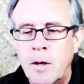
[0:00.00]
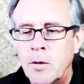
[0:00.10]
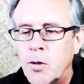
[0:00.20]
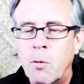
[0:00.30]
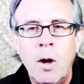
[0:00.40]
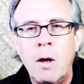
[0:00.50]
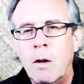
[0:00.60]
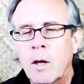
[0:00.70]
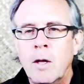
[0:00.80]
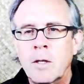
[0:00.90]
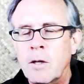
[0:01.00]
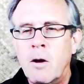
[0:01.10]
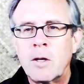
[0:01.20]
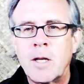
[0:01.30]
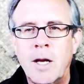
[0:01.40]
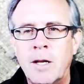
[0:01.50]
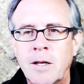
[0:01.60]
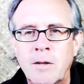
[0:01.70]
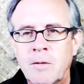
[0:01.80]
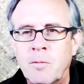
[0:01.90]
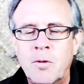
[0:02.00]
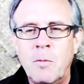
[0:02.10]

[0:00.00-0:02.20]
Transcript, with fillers: and they'll say, well, as long as I can